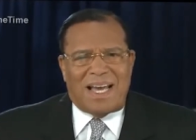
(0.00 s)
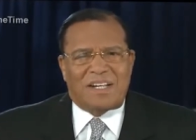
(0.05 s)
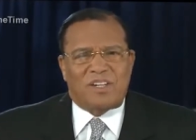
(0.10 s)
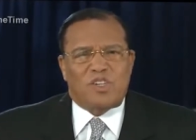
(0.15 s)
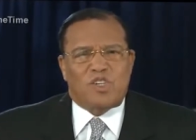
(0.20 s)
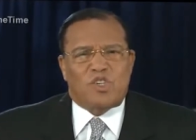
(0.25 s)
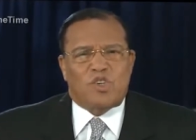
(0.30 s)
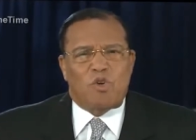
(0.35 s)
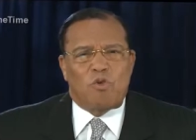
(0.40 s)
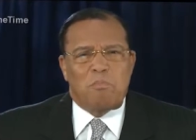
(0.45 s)

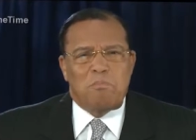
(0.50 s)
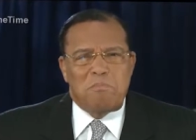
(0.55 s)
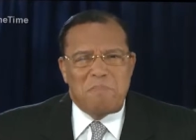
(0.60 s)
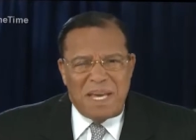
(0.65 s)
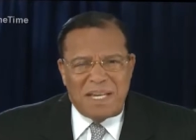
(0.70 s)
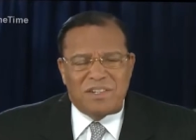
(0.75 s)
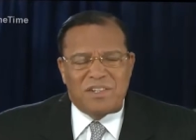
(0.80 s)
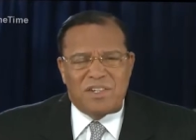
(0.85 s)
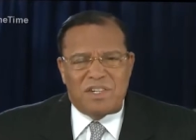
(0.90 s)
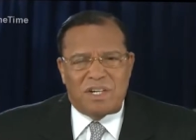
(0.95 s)
and
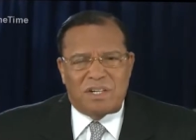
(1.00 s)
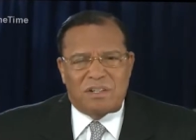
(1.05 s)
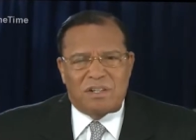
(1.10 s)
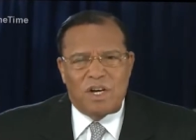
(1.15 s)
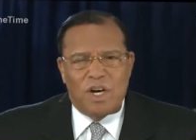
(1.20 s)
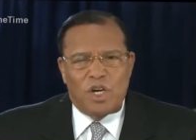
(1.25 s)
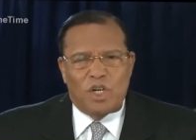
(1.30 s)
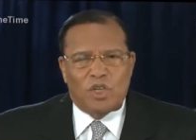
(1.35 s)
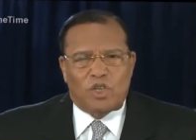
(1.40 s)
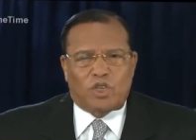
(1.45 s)

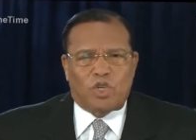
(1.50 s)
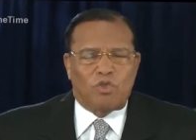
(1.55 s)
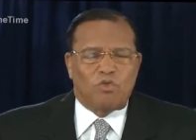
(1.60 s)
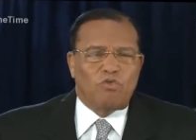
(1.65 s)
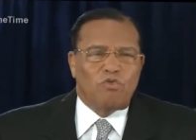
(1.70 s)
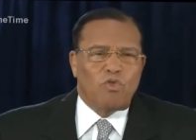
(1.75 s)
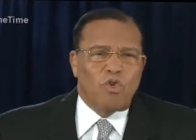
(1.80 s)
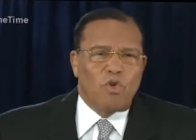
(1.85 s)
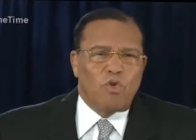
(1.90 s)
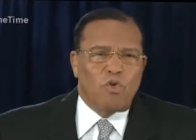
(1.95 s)
dominion to
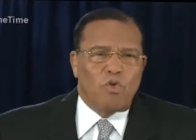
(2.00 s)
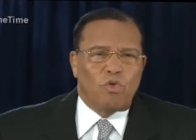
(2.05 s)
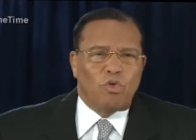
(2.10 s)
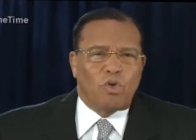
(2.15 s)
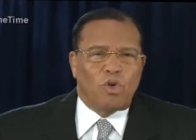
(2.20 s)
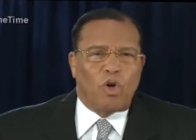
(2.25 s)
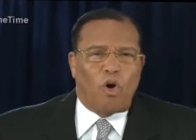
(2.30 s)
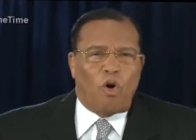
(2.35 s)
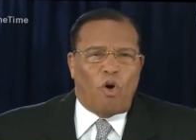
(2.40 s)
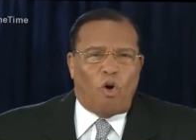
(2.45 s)

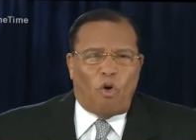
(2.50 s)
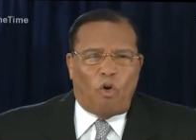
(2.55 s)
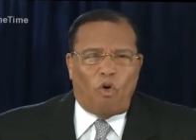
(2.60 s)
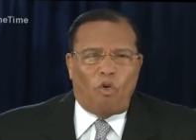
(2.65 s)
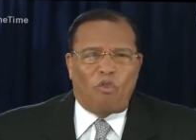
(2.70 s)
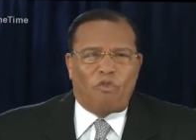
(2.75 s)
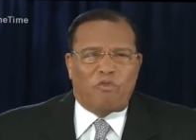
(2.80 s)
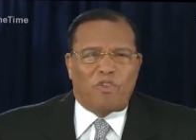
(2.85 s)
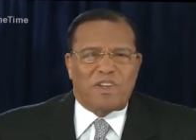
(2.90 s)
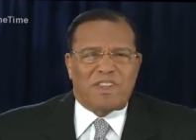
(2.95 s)
rule
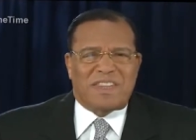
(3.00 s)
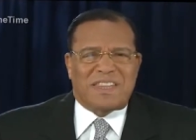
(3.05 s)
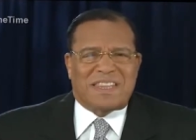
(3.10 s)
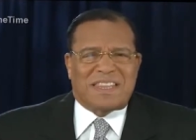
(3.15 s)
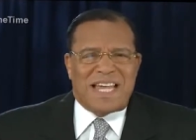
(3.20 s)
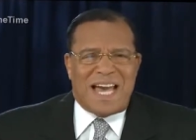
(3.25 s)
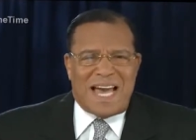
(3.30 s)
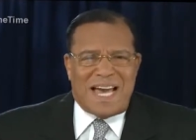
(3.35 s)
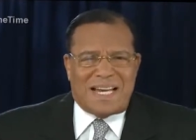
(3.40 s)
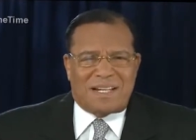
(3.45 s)
over
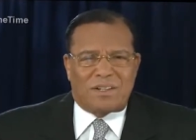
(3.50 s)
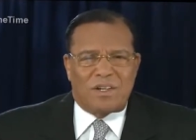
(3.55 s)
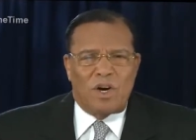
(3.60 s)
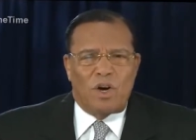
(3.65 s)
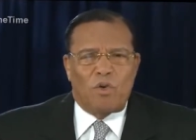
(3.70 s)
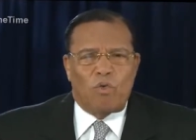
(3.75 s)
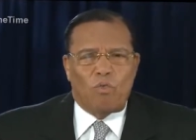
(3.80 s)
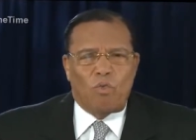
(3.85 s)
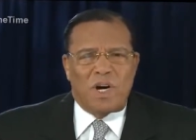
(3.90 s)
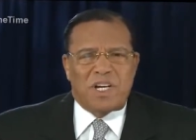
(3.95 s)

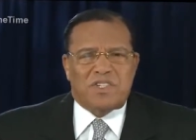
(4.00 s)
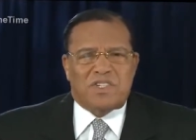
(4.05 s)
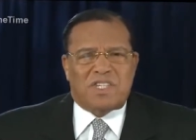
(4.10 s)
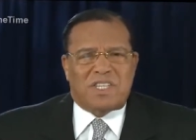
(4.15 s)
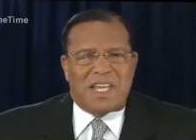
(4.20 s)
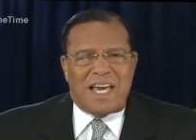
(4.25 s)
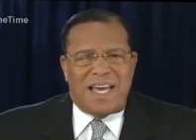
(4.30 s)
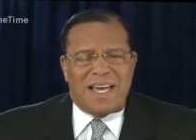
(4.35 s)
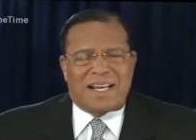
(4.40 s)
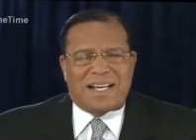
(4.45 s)
that
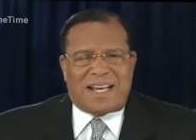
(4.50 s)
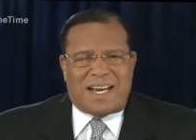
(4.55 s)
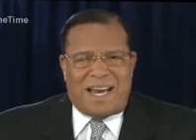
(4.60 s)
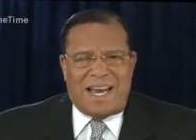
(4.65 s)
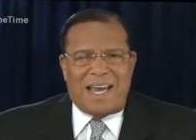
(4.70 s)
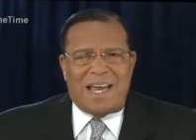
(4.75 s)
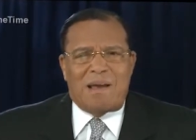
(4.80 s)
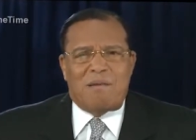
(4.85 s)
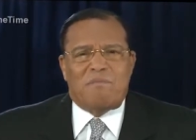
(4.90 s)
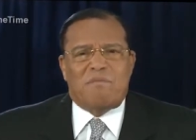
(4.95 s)
which they
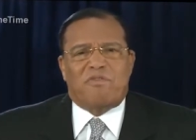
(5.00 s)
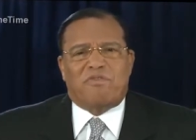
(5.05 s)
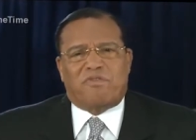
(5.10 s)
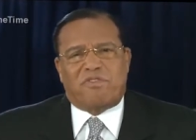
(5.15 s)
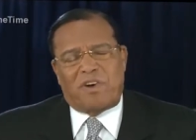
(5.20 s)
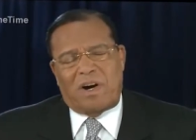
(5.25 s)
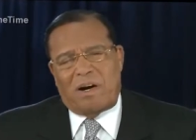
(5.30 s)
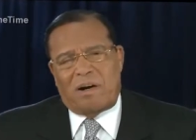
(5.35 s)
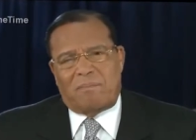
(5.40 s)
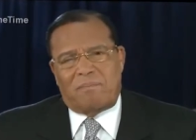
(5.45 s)
came
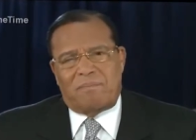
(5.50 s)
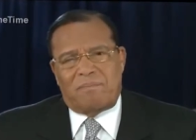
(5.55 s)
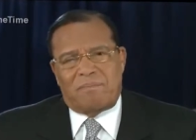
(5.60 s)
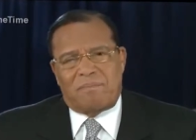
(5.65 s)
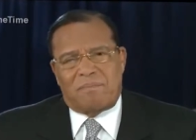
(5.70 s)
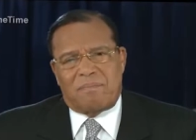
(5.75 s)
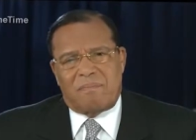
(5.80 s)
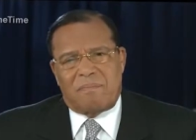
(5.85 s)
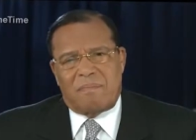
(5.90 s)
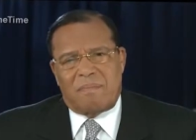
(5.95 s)
from.
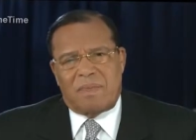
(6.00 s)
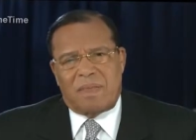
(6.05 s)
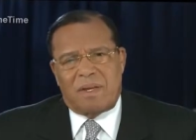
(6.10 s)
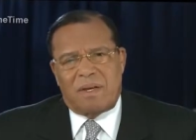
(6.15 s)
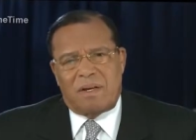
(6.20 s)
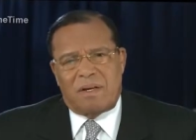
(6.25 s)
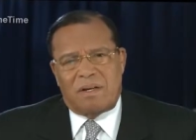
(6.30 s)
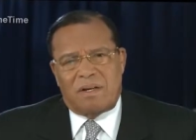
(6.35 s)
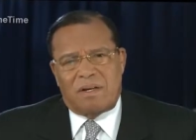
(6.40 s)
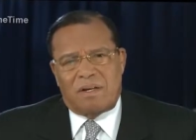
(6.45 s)

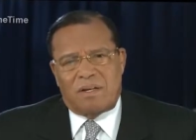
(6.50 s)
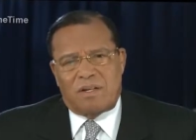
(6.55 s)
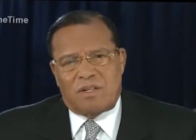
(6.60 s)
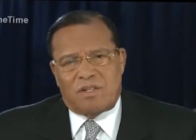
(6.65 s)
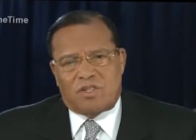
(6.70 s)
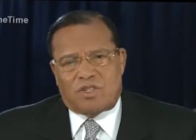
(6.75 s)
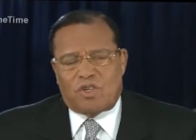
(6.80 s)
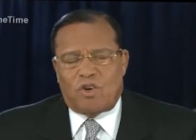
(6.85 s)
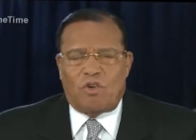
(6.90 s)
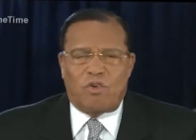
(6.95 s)

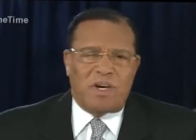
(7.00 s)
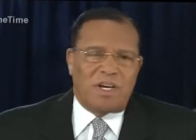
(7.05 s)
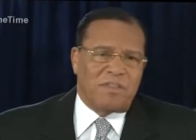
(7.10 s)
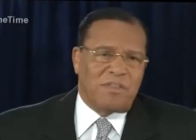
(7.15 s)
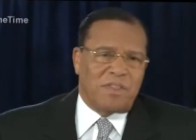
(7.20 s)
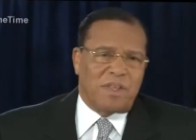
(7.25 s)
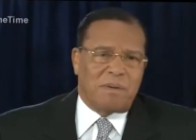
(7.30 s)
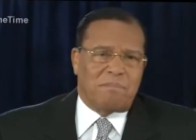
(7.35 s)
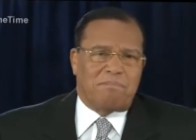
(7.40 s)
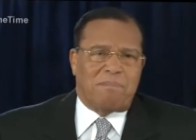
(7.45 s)
So
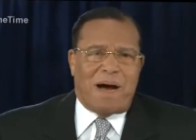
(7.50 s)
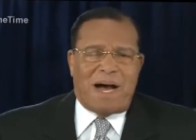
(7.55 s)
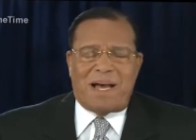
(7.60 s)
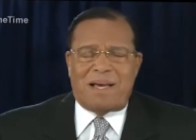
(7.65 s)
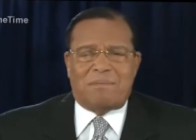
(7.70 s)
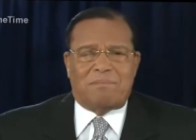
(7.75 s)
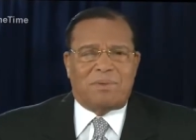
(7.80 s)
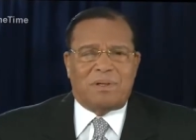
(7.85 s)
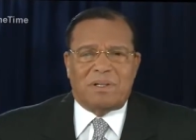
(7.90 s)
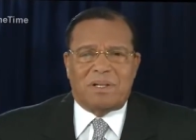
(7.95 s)
in the
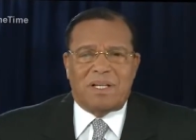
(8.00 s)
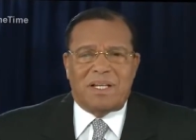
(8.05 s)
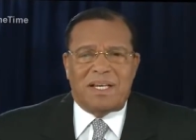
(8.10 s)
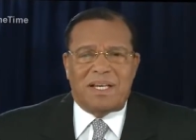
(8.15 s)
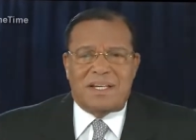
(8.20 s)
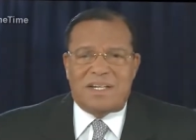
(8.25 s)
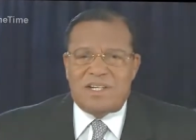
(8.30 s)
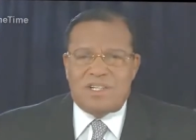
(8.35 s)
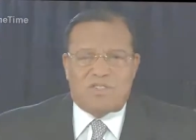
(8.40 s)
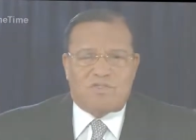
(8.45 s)
Bible it